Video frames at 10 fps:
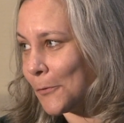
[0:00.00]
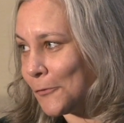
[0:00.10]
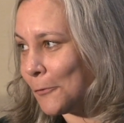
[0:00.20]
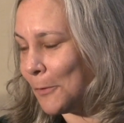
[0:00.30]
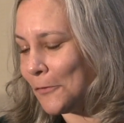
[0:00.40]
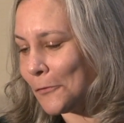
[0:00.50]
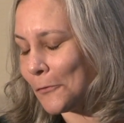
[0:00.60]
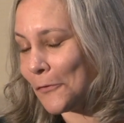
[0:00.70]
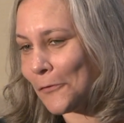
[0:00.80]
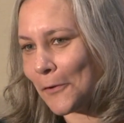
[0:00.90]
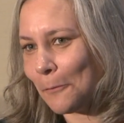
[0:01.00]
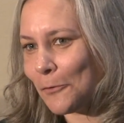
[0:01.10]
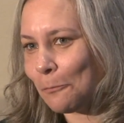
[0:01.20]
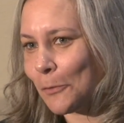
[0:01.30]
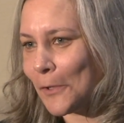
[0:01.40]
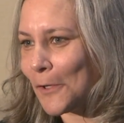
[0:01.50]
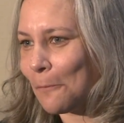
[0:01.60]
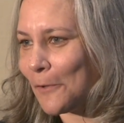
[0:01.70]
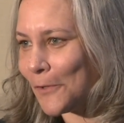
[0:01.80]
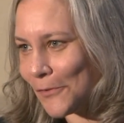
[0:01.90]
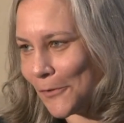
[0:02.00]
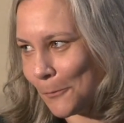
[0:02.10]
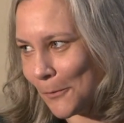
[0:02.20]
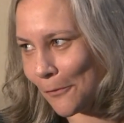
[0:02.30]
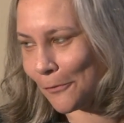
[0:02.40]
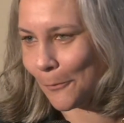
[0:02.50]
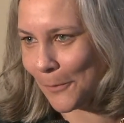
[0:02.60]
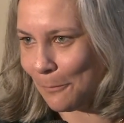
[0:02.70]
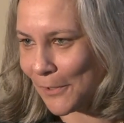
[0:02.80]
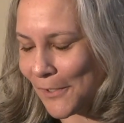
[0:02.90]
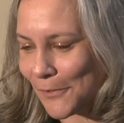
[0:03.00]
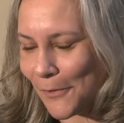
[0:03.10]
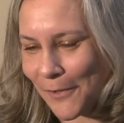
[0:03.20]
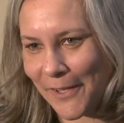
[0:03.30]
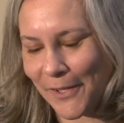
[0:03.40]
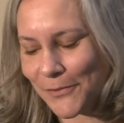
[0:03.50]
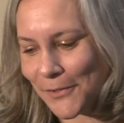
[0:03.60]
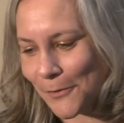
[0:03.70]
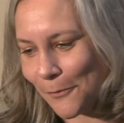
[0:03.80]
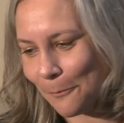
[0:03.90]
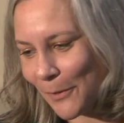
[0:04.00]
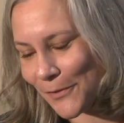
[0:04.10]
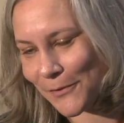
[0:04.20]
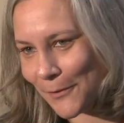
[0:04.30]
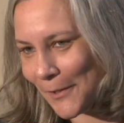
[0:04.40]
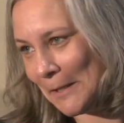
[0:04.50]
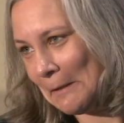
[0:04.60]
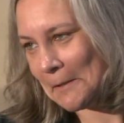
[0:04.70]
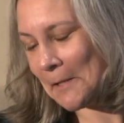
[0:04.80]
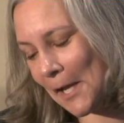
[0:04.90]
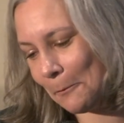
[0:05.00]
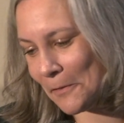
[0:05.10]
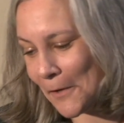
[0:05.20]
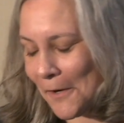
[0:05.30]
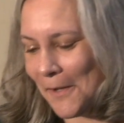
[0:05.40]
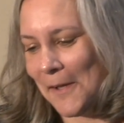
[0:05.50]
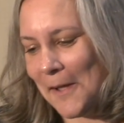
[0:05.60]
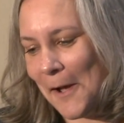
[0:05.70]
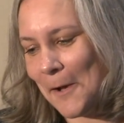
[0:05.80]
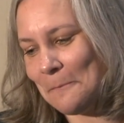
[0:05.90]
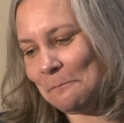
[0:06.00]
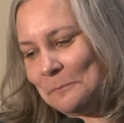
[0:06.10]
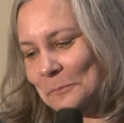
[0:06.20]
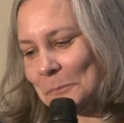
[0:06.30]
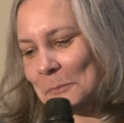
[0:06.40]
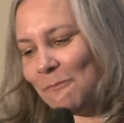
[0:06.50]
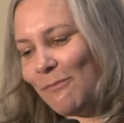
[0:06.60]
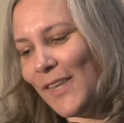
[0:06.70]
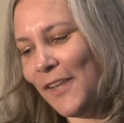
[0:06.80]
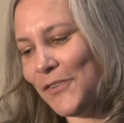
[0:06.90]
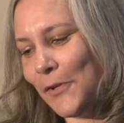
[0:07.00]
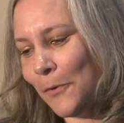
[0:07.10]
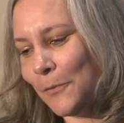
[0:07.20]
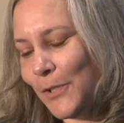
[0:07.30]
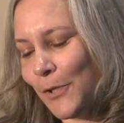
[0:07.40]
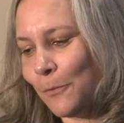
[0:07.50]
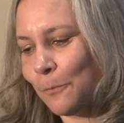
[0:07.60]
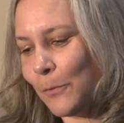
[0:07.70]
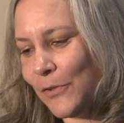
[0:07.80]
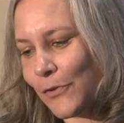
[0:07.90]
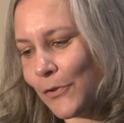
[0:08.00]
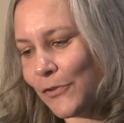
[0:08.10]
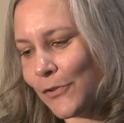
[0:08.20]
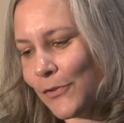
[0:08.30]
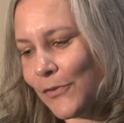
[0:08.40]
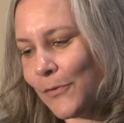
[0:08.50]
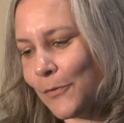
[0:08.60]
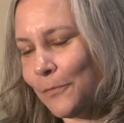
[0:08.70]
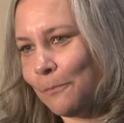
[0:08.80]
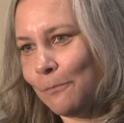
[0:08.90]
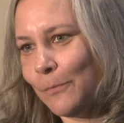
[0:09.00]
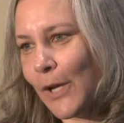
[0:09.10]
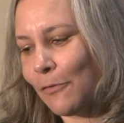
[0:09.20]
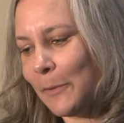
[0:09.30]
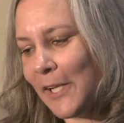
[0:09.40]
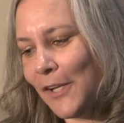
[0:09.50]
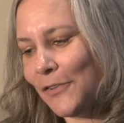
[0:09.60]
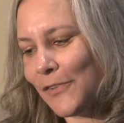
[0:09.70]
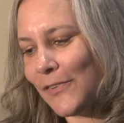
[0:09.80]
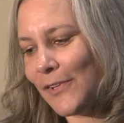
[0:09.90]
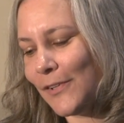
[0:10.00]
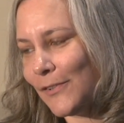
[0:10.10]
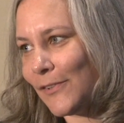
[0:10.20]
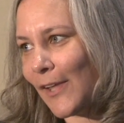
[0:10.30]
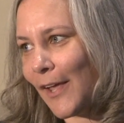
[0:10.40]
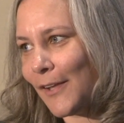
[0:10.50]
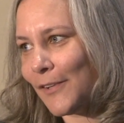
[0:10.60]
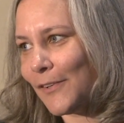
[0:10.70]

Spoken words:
should be distrusted. I'm just putting it up there because I didn't want to throw anybody else under the bus, and I went there. Researchers, the government agencies, and